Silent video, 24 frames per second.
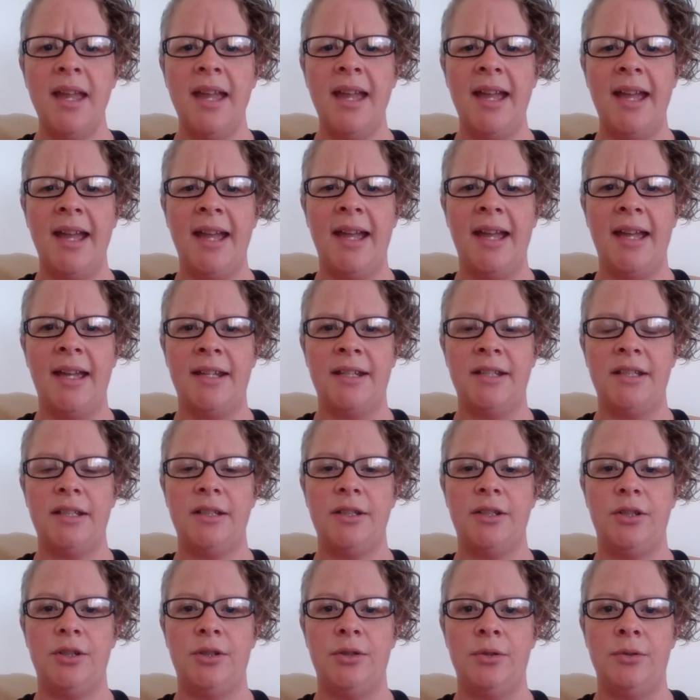and
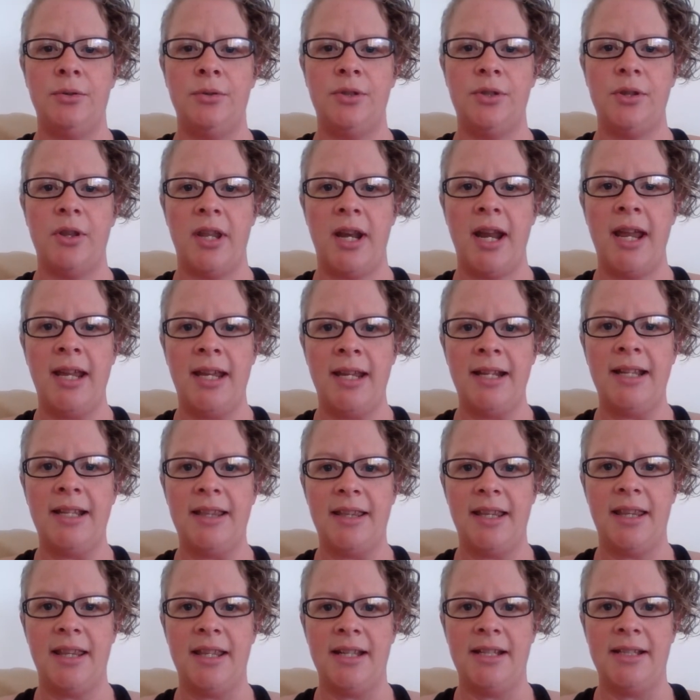so that I can
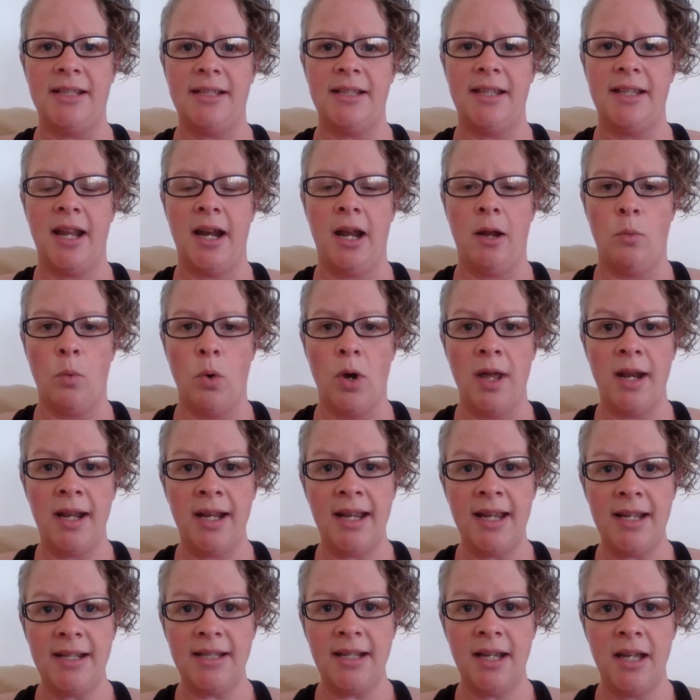get the things that I want to
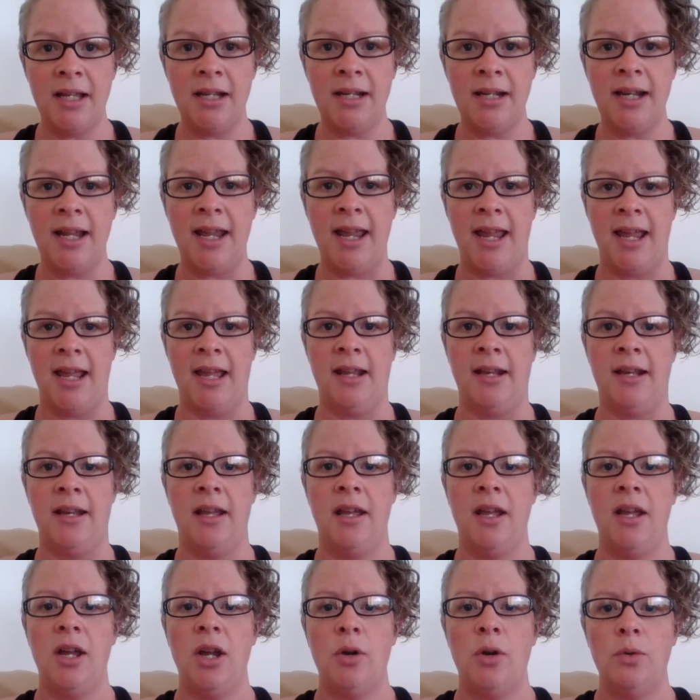get done. And
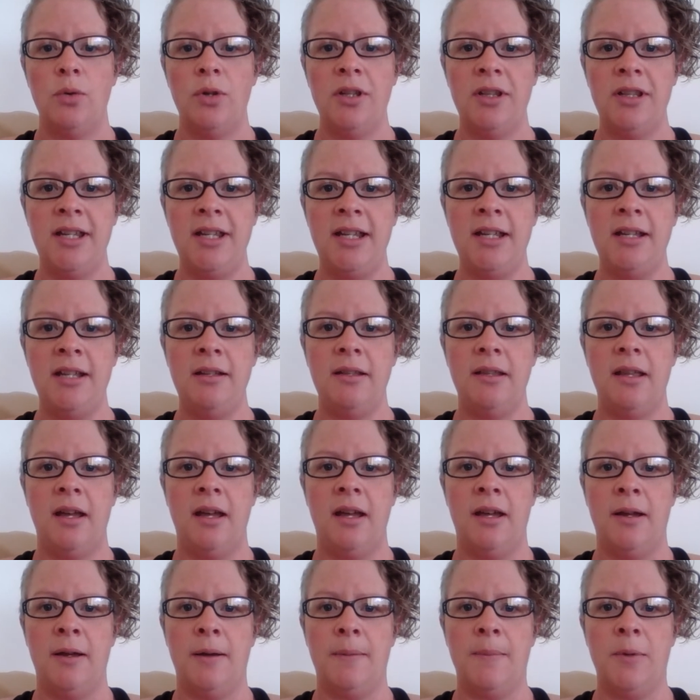really
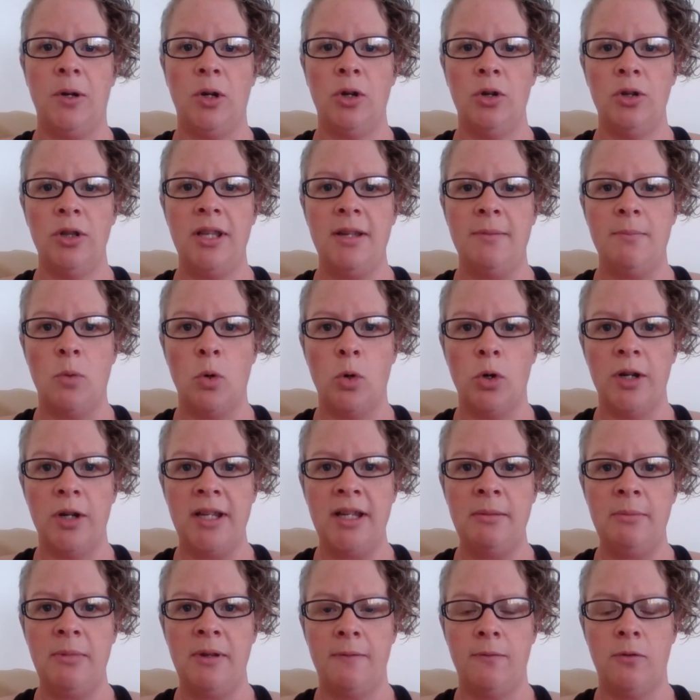early
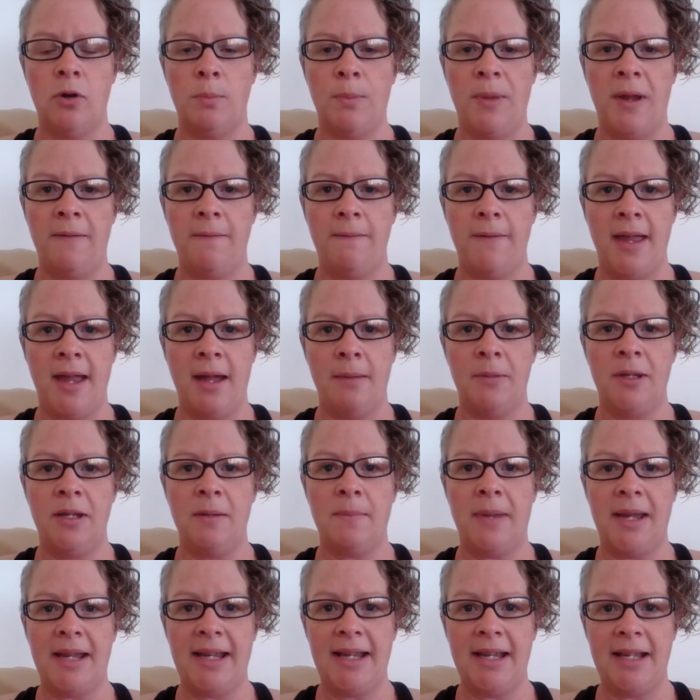morning before my family
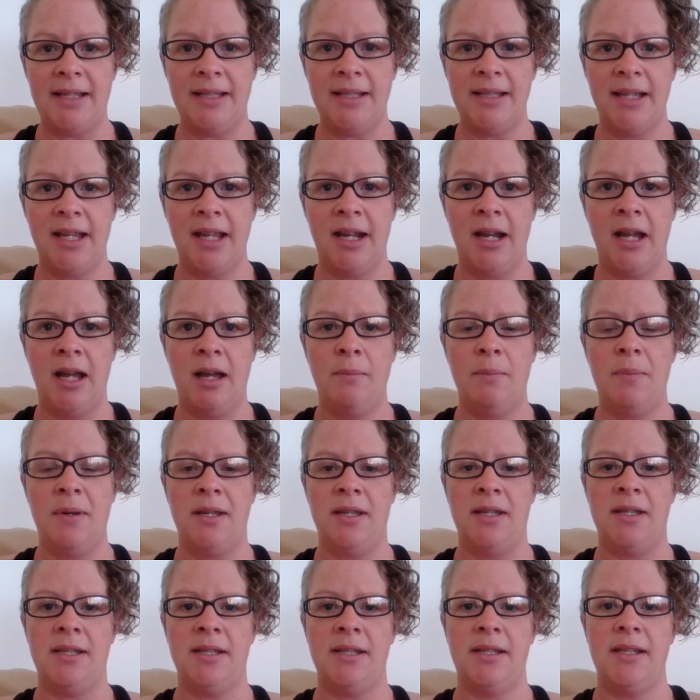and my kids get up
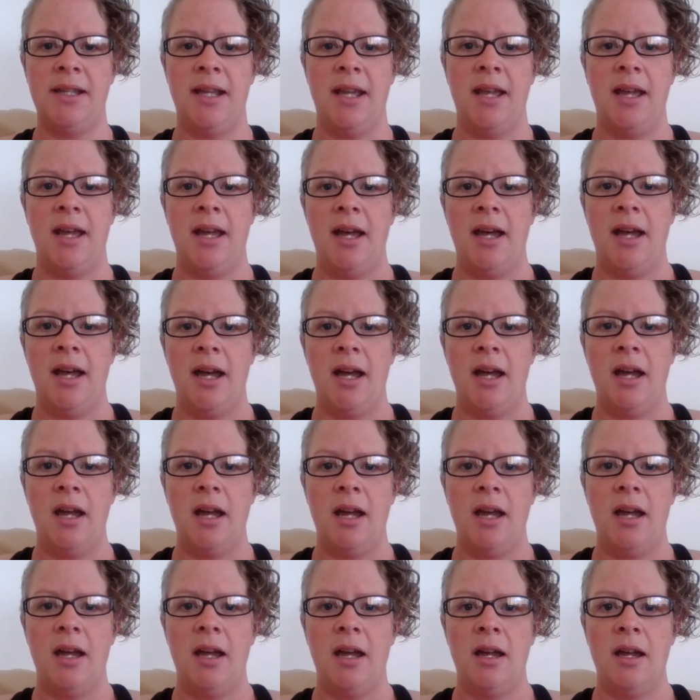is
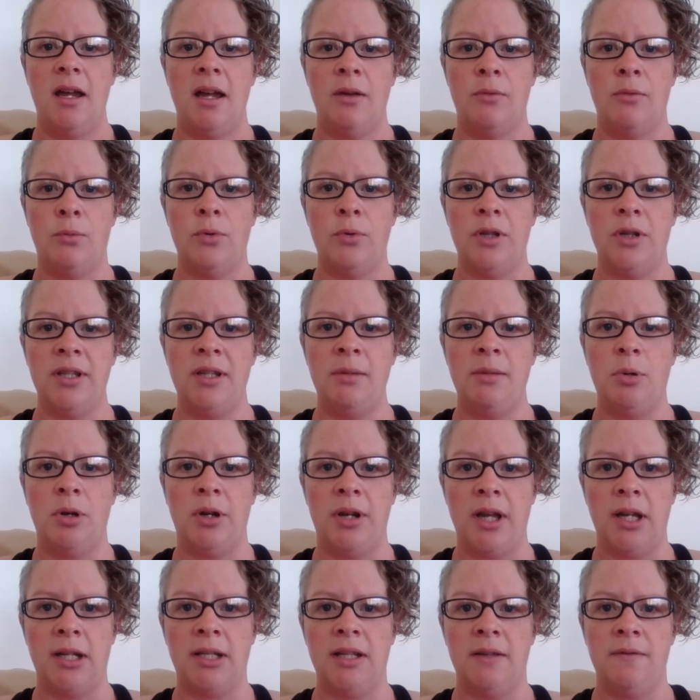a really
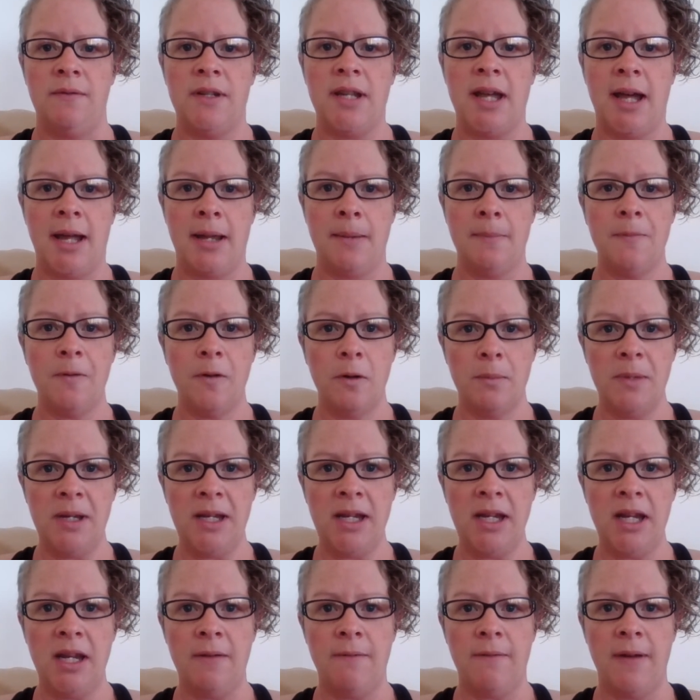productive time for
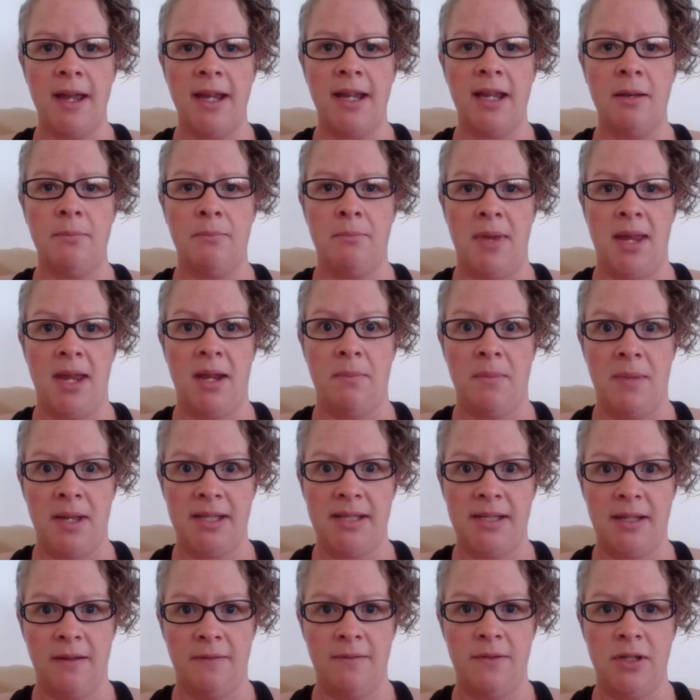me if I can make
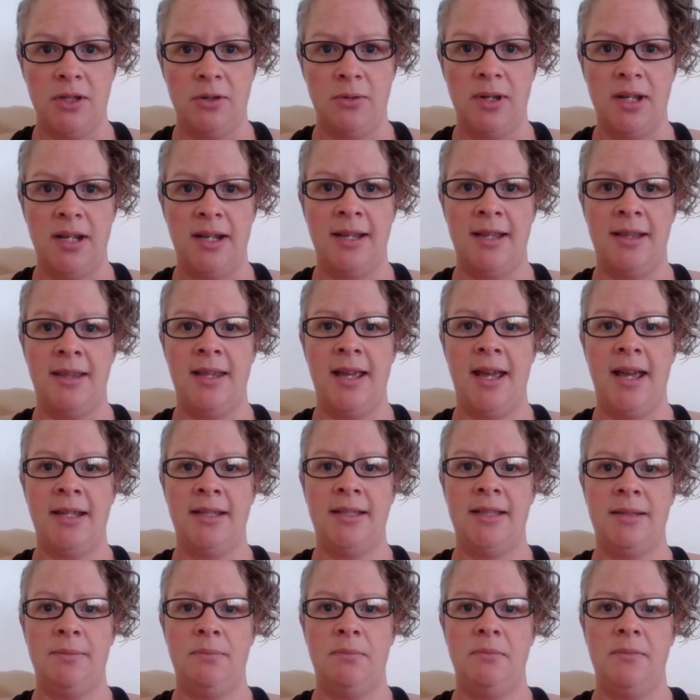myself do it. And
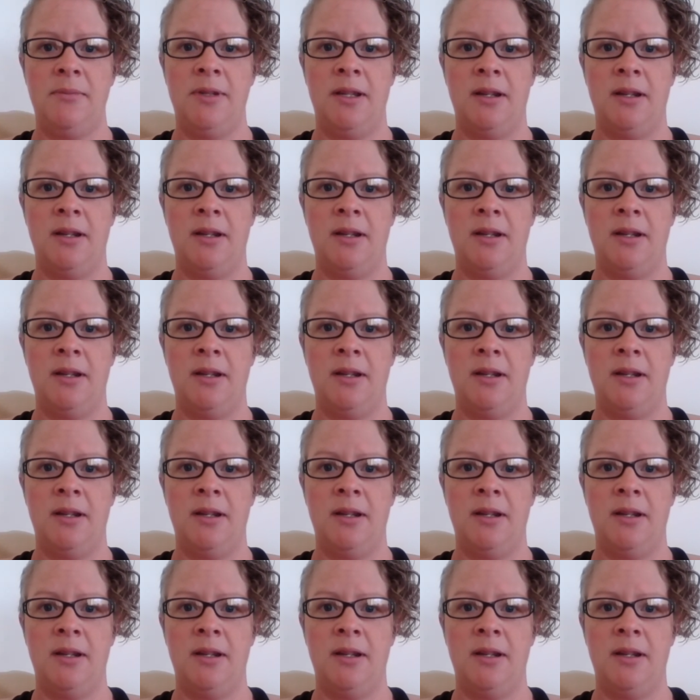that's,